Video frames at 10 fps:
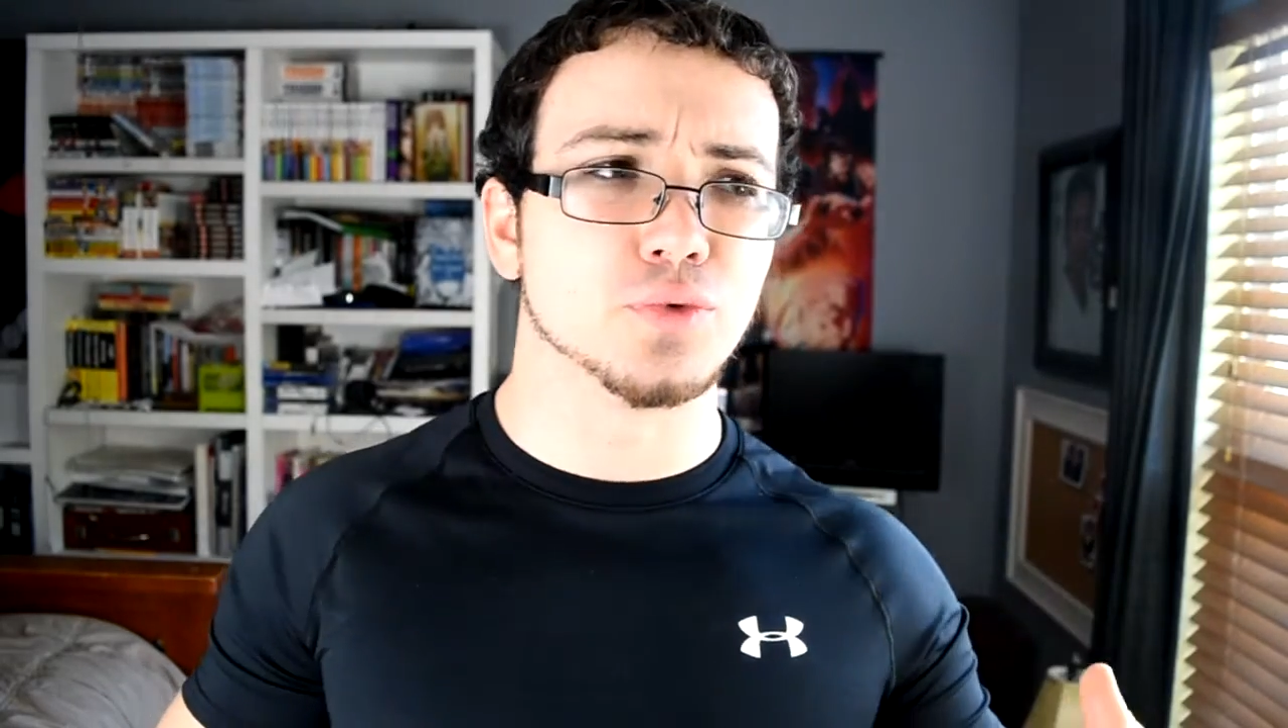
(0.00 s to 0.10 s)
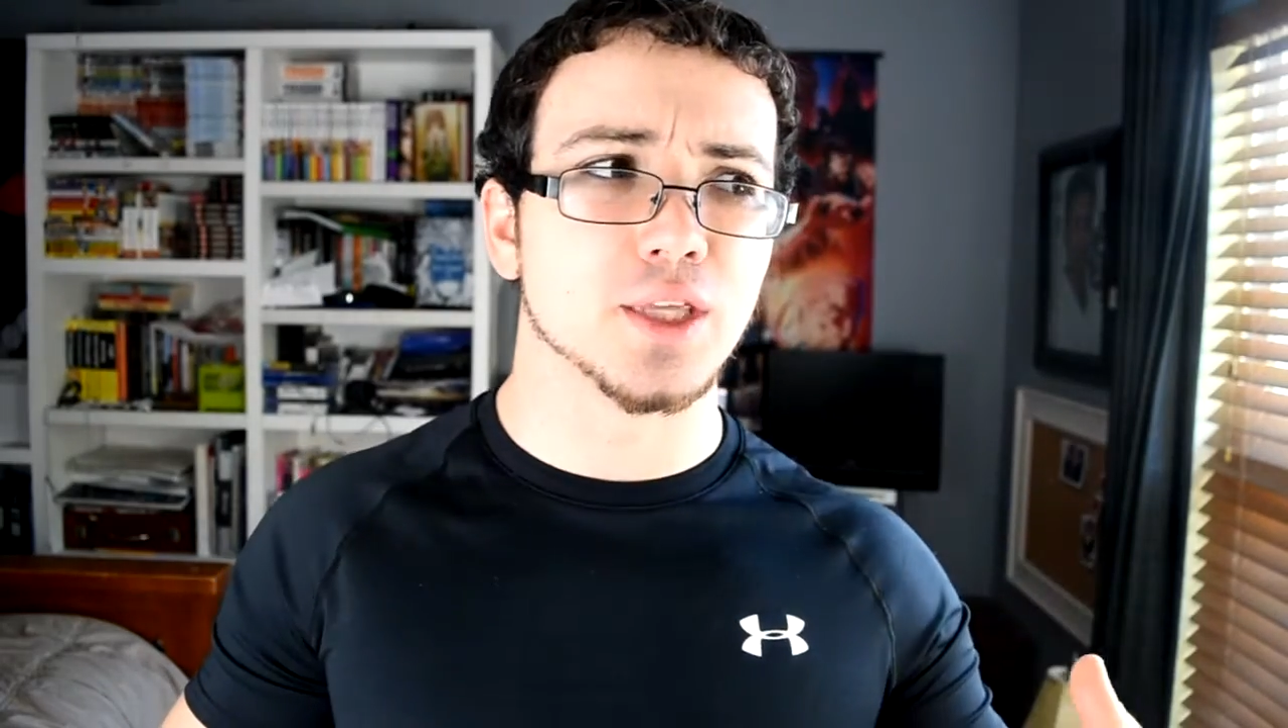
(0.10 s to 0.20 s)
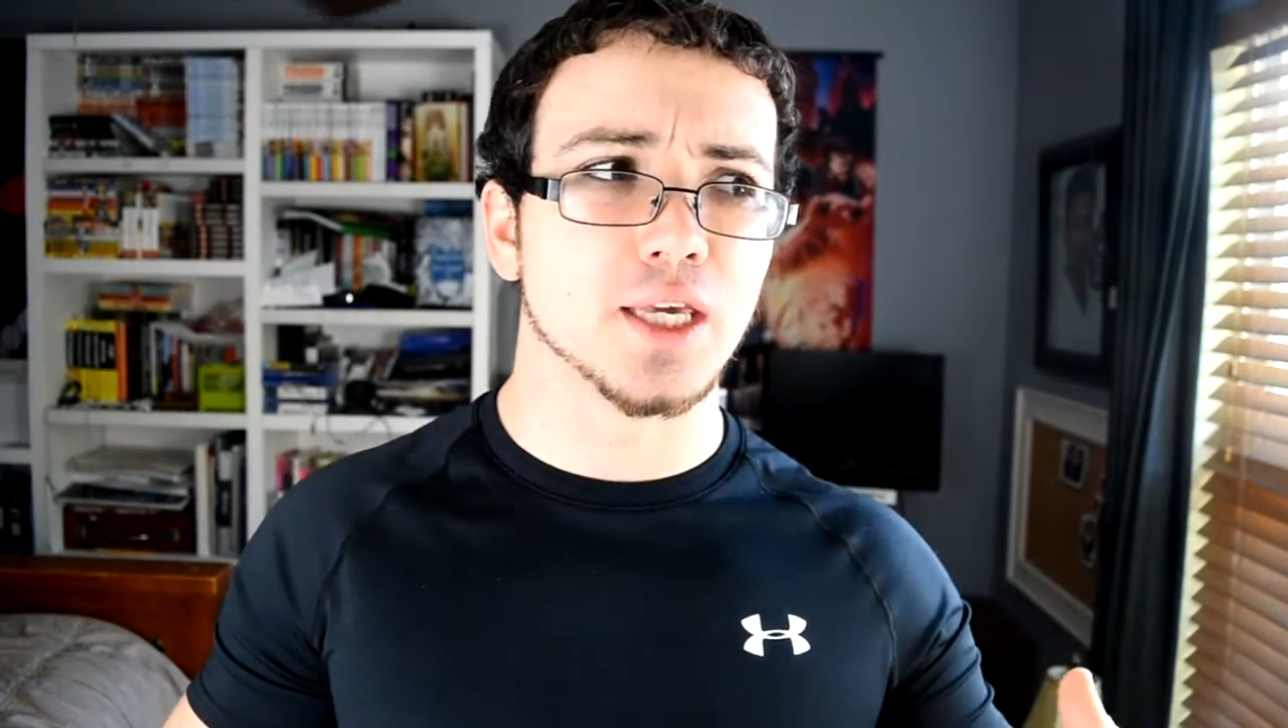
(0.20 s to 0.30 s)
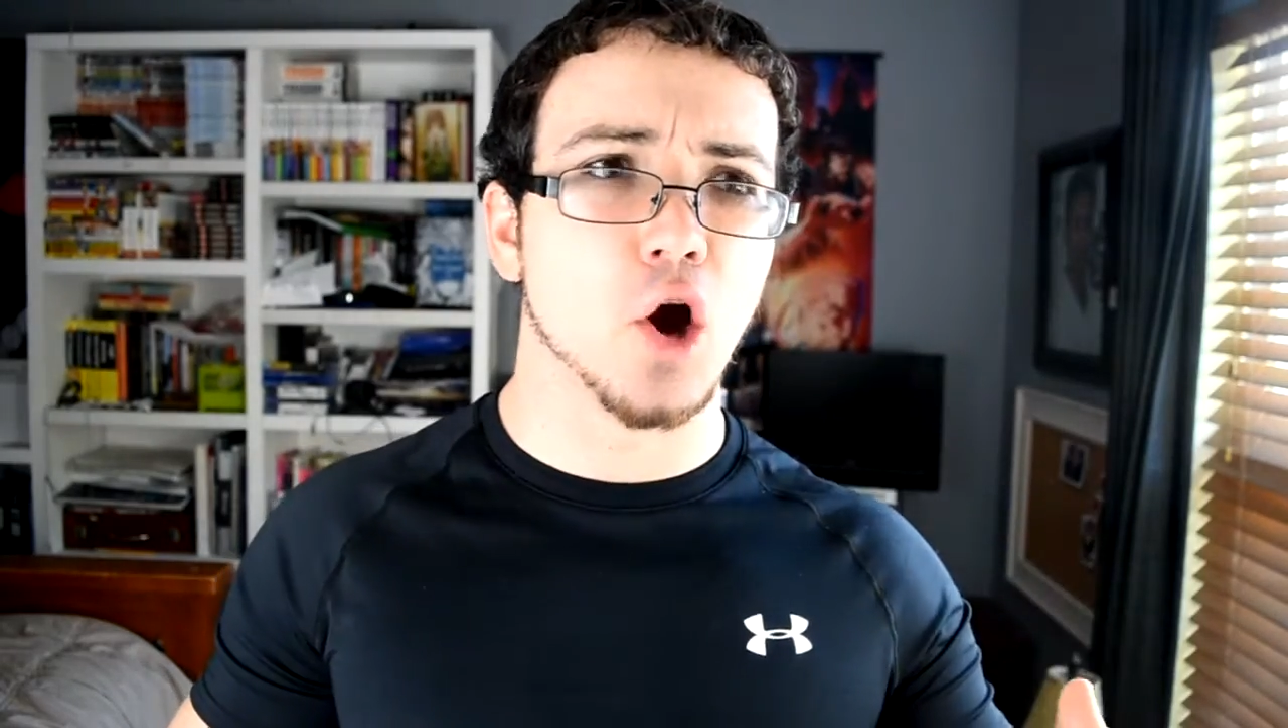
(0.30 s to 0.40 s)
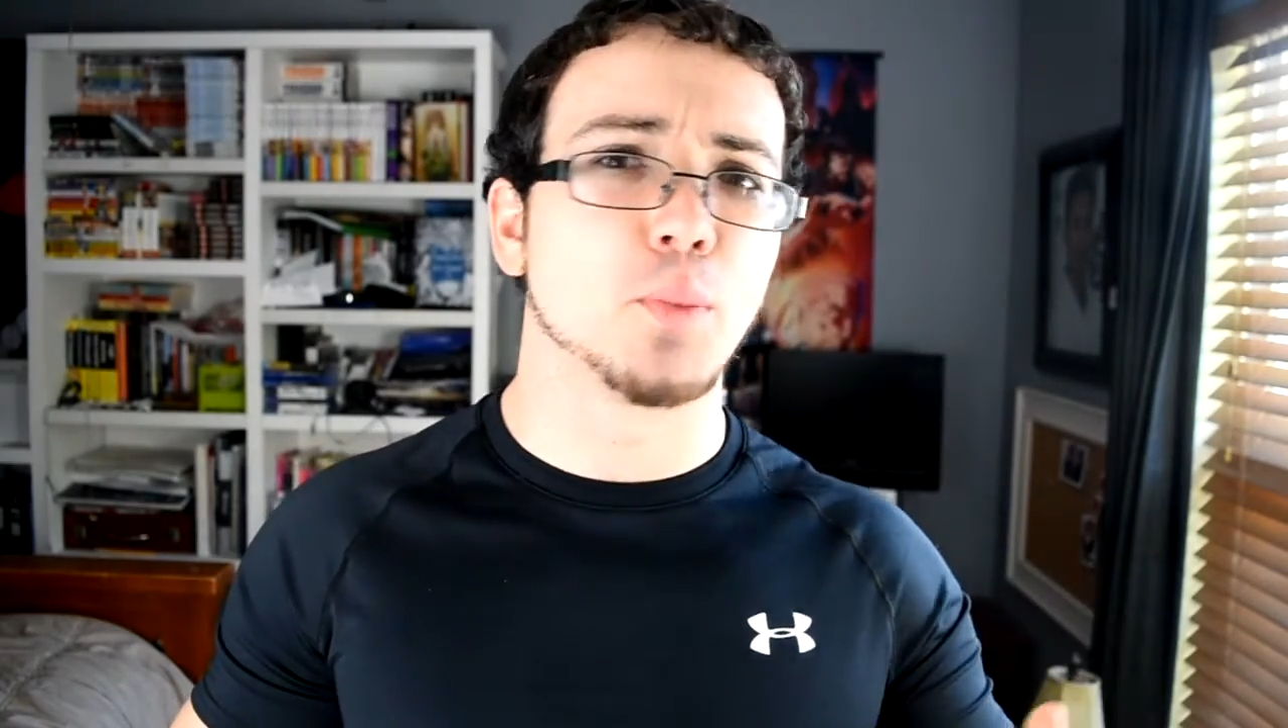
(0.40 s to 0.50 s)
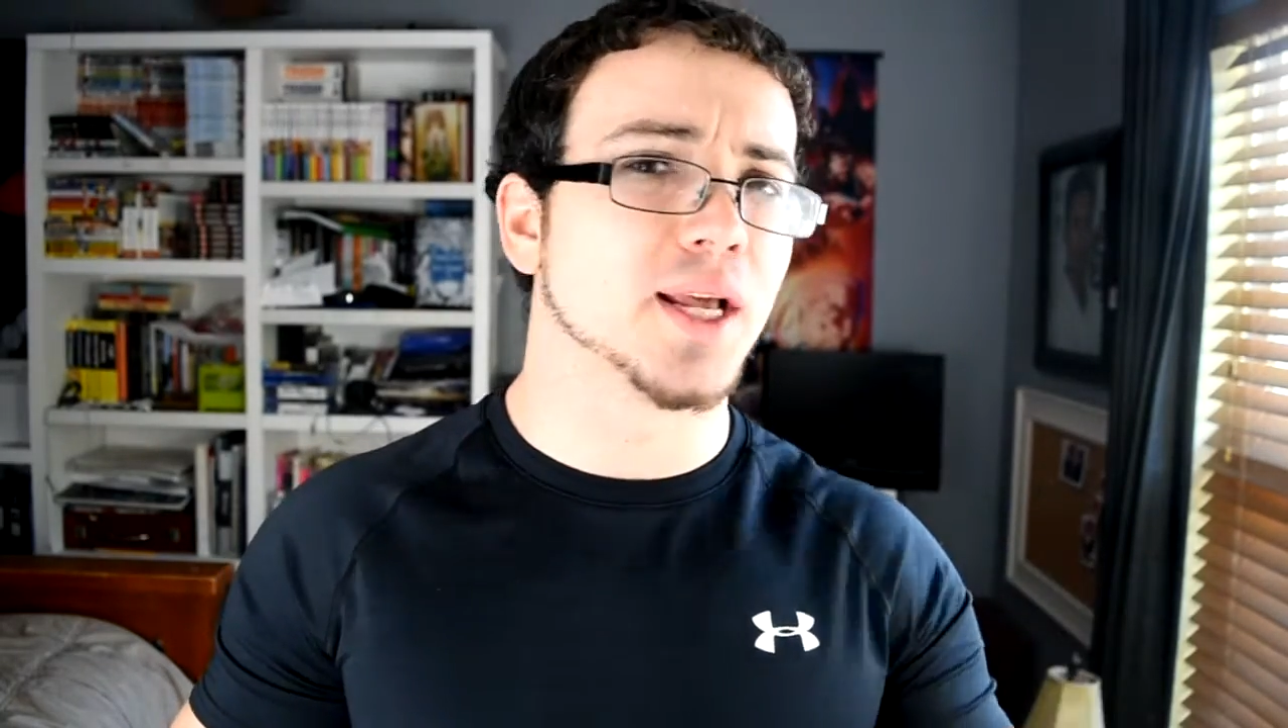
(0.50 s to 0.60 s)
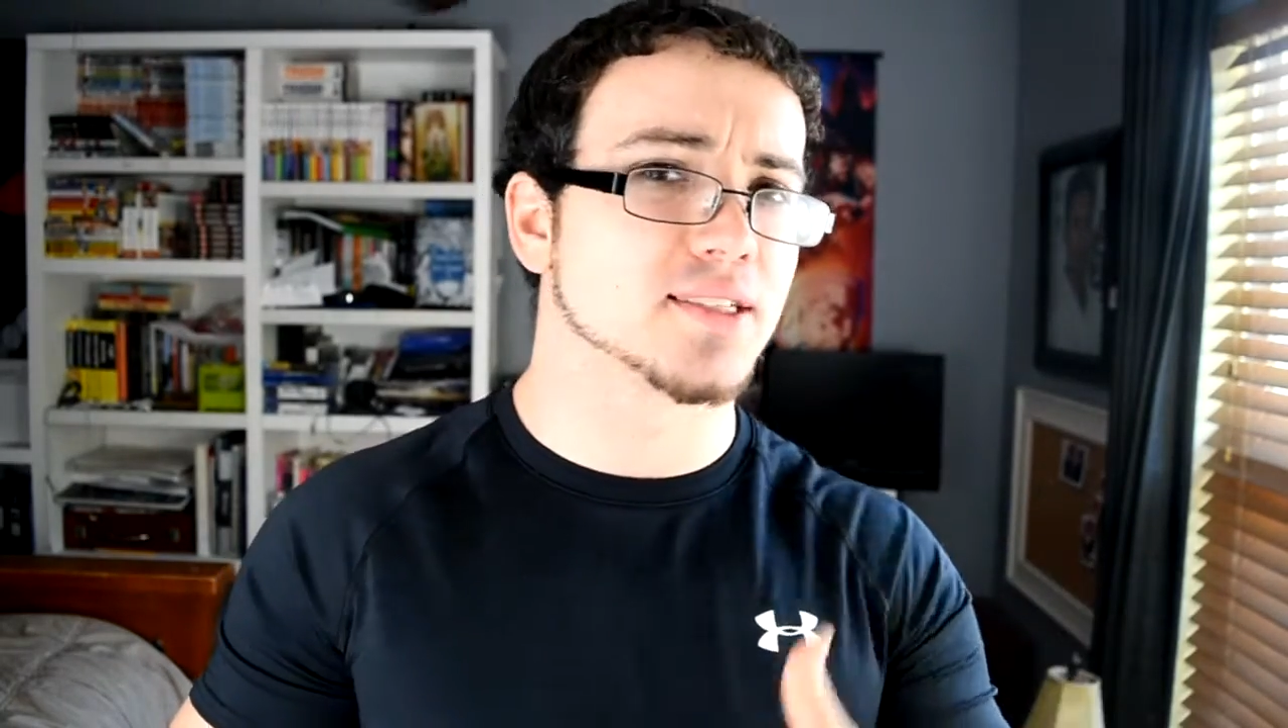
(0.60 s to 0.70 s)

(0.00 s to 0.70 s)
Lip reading: the openings